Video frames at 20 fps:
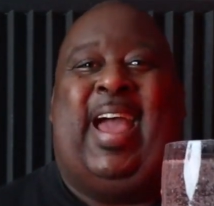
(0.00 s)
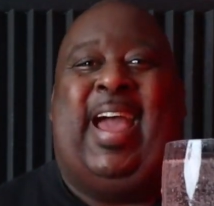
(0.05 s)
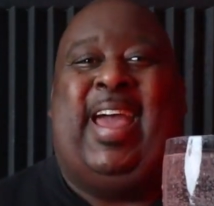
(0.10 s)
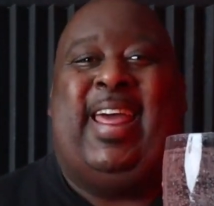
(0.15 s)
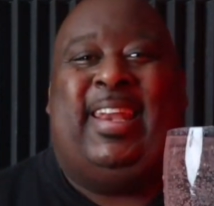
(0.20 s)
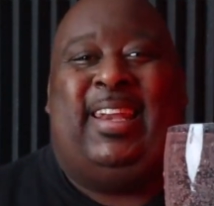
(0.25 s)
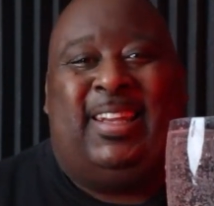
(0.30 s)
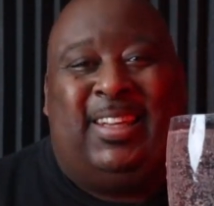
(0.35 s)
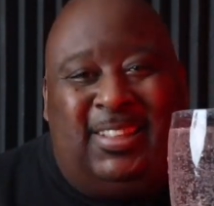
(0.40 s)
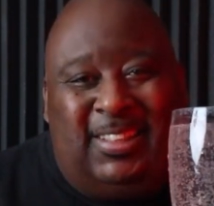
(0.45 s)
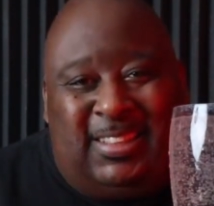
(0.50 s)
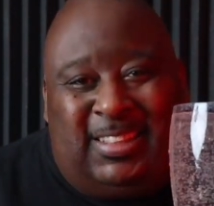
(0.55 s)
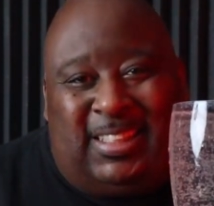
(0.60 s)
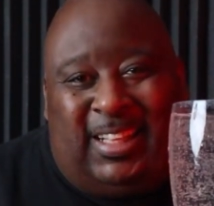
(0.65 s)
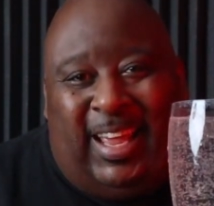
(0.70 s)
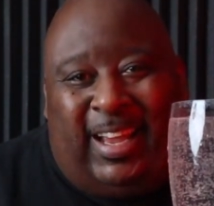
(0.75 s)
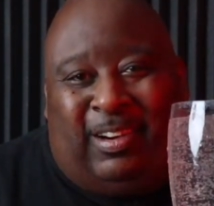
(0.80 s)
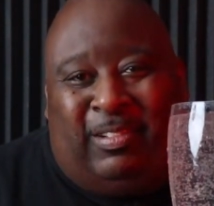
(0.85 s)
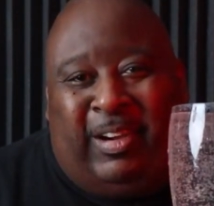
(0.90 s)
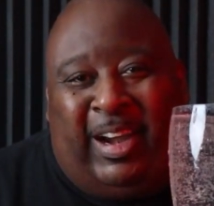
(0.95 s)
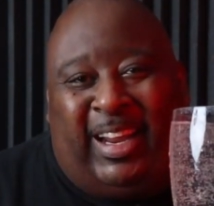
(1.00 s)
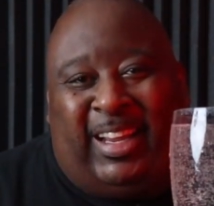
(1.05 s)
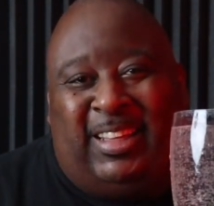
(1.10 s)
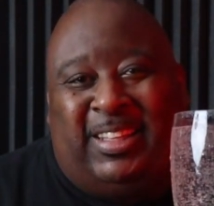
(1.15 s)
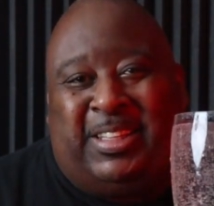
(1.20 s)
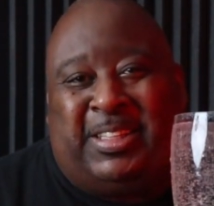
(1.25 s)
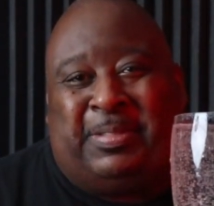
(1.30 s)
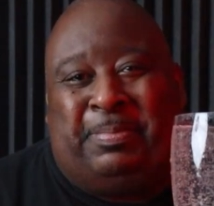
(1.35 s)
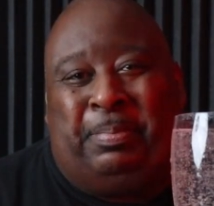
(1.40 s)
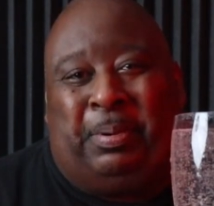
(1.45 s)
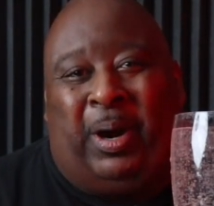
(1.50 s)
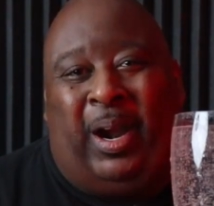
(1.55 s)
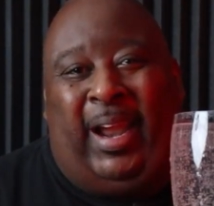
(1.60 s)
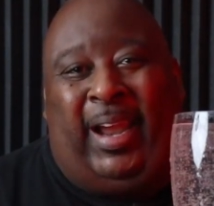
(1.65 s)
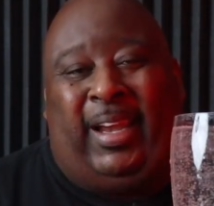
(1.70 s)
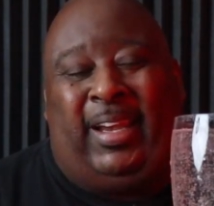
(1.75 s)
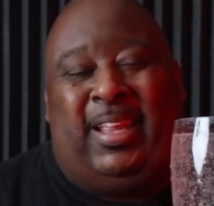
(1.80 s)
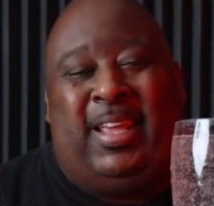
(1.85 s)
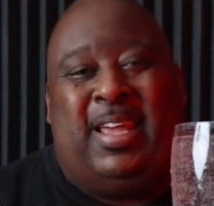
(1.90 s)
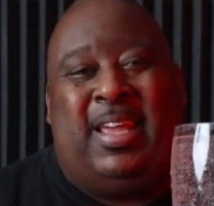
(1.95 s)
it looks like regular
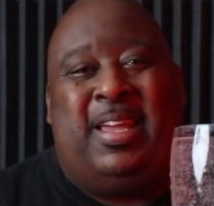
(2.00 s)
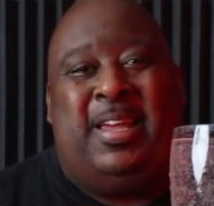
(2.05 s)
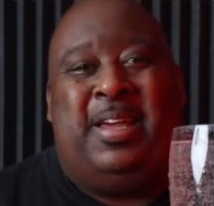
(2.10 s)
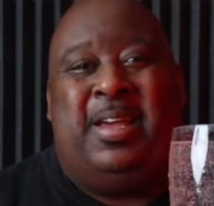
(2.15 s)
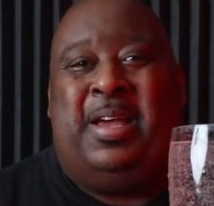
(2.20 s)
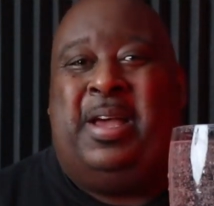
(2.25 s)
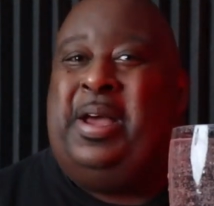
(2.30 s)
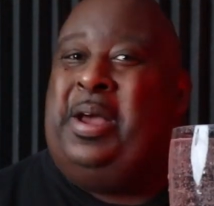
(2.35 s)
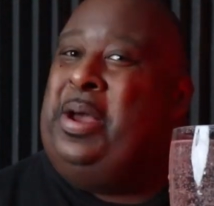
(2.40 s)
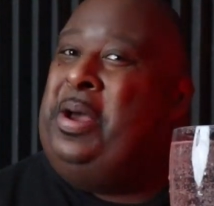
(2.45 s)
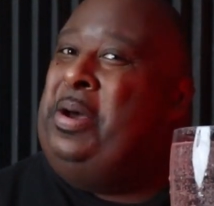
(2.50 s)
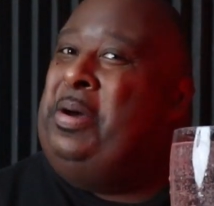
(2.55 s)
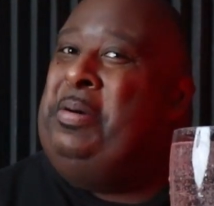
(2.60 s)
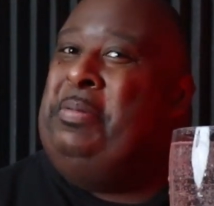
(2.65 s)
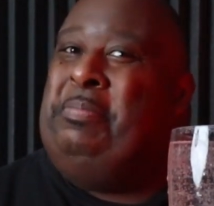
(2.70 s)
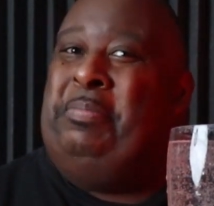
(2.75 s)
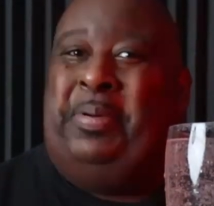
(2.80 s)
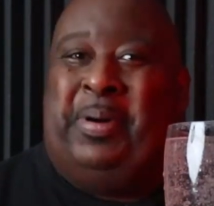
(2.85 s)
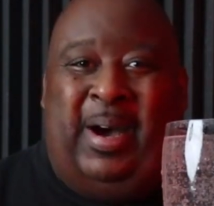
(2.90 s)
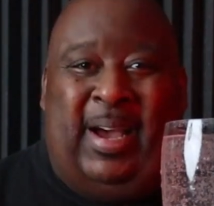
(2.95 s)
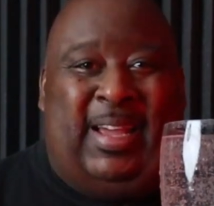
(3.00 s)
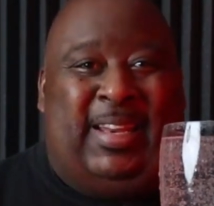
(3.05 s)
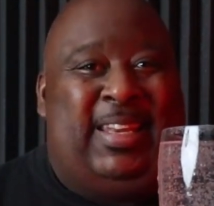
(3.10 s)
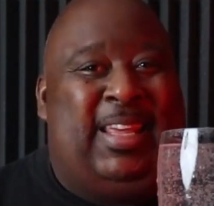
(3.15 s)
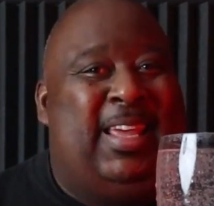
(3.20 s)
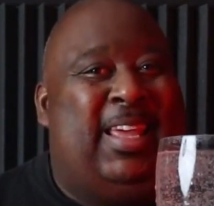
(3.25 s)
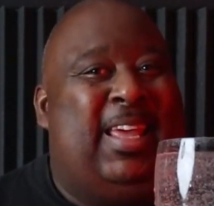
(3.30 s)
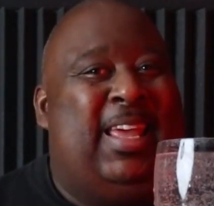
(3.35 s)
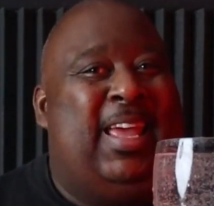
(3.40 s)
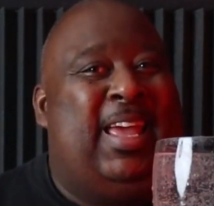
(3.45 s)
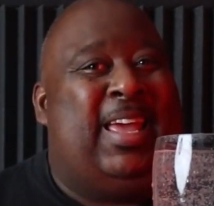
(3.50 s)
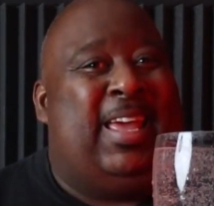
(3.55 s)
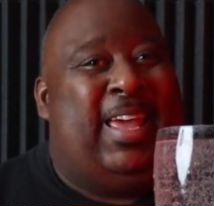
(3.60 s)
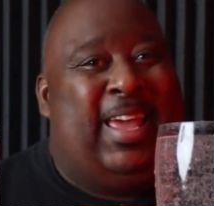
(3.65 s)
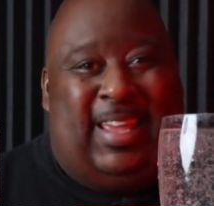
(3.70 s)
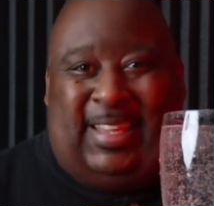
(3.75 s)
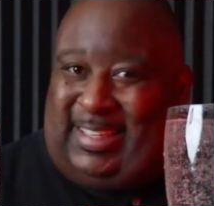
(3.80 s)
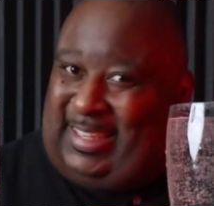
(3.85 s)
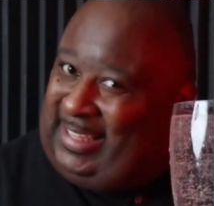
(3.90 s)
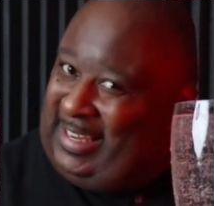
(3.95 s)
Sprite, but
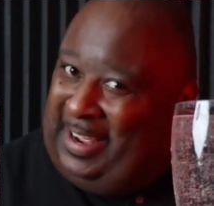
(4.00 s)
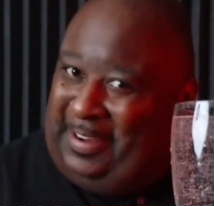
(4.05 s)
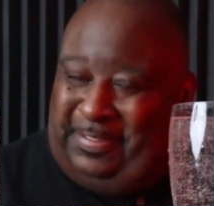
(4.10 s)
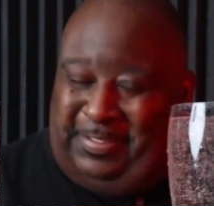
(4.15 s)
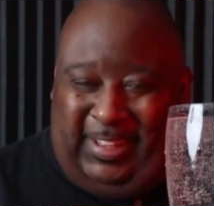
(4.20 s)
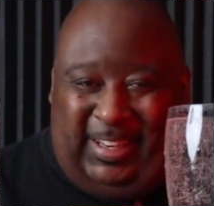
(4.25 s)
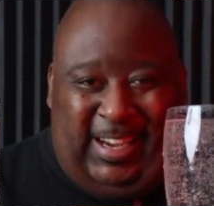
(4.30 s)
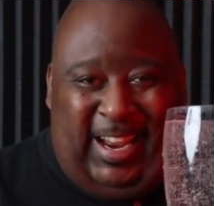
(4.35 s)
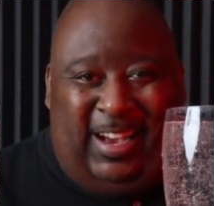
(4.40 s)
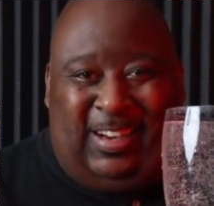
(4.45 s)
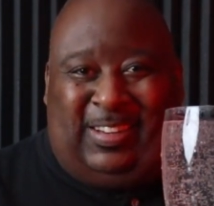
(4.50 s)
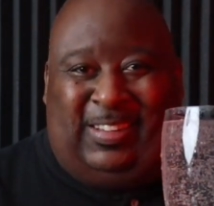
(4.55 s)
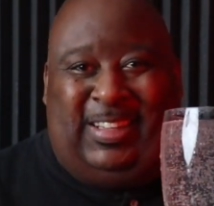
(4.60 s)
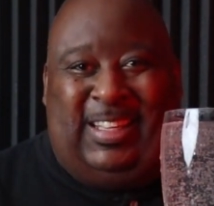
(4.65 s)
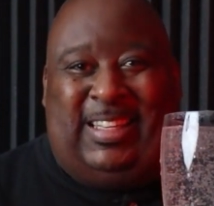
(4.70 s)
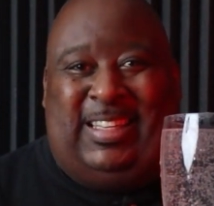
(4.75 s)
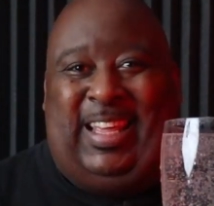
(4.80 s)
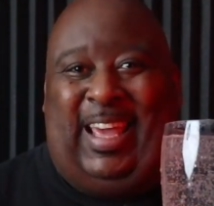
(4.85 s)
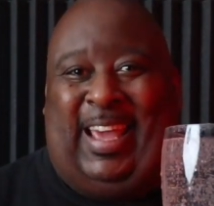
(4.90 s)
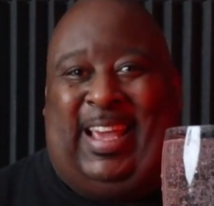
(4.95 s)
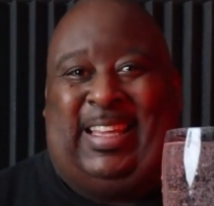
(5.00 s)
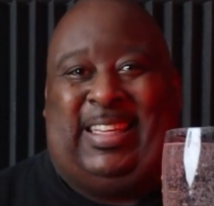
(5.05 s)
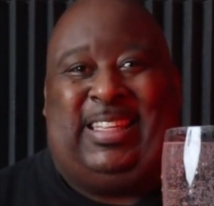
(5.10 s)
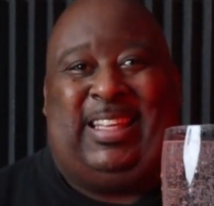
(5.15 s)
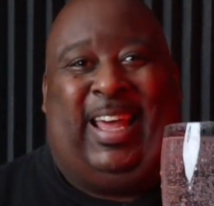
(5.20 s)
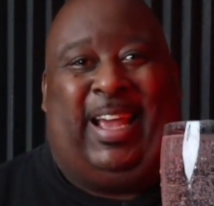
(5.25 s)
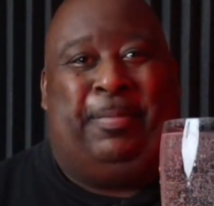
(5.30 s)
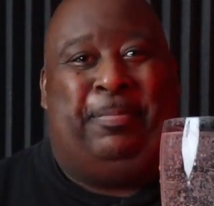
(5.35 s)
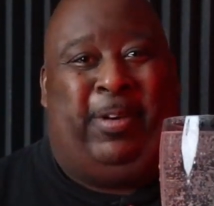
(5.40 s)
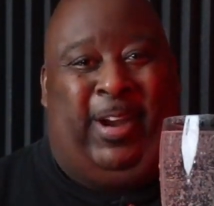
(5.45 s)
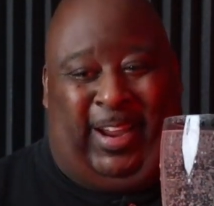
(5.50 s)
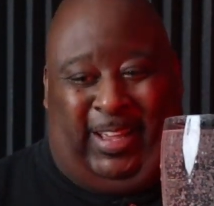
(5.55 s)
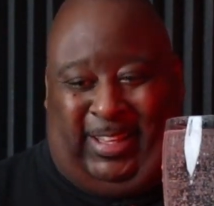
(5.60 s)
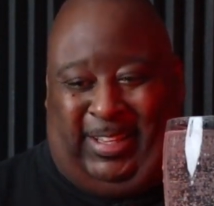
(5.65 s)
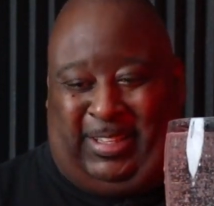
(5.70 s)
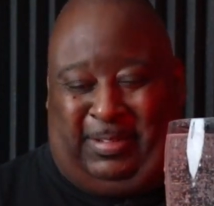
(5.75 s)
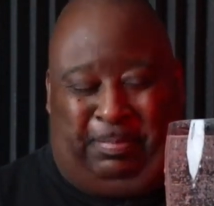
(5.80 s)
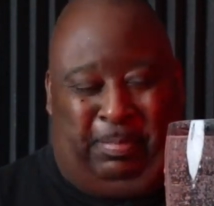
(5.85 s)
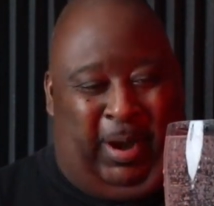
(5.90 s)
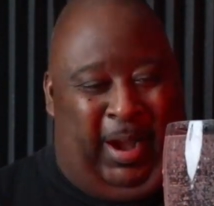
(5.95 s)
it's definitely not going to taste like
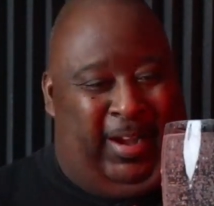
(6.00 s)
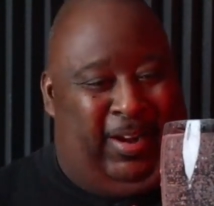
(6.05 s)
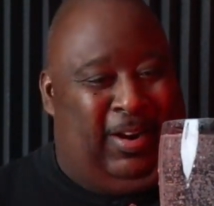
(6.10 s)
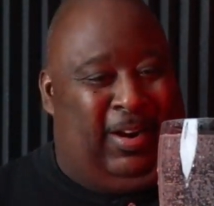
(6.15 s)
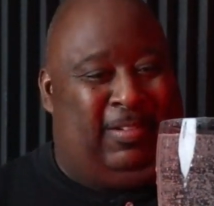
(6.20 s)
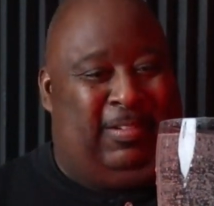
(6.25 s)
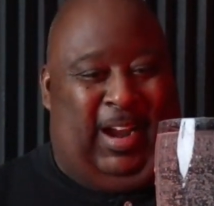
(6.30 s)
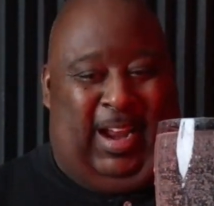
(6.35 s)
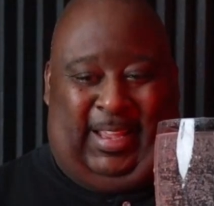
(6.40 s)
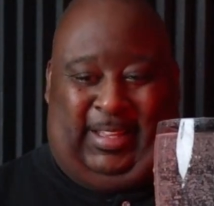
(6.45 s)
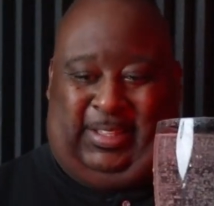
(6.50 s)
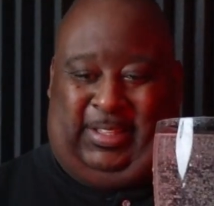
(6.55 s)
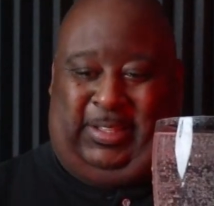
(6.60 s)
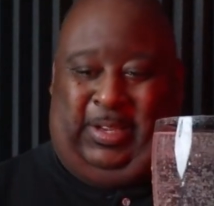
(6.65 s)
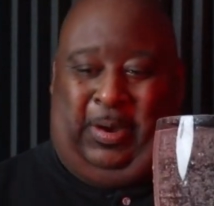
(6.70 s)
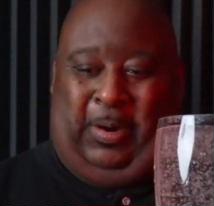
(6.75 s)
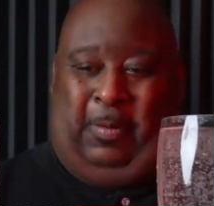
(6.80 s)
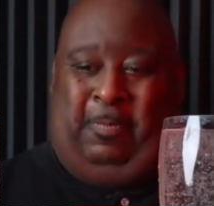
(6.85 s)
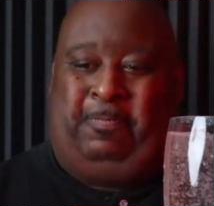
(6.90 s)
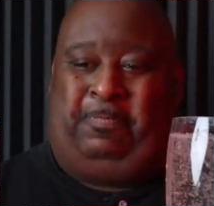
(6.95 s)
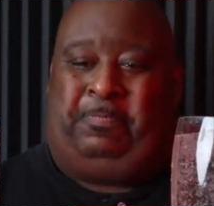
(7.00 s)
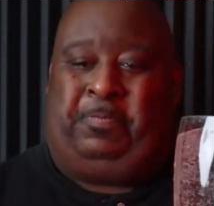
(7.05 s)
regular Sprite. All right, so,